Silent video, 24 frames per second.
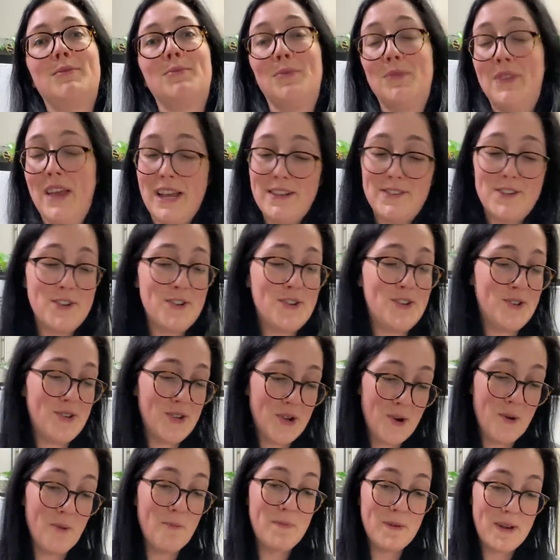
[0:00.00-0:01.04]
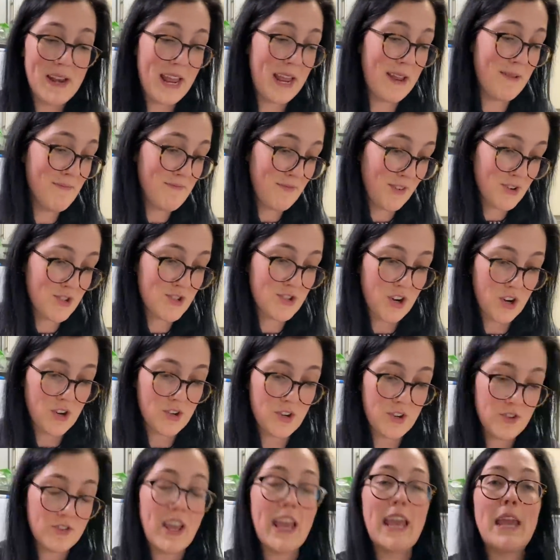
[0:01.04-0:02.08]
That's a dope name for
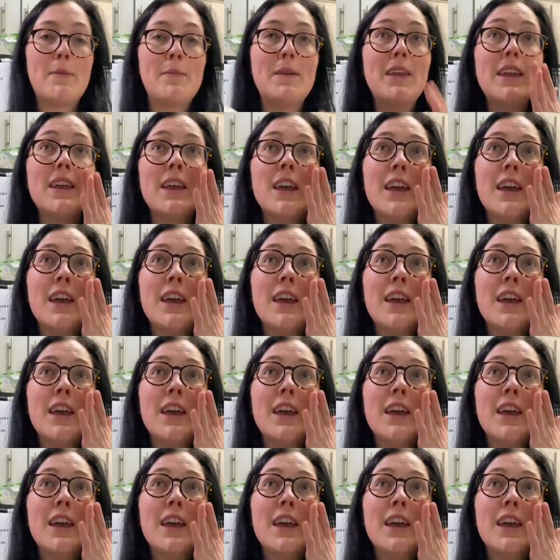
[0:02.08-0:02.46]
starters. Amy,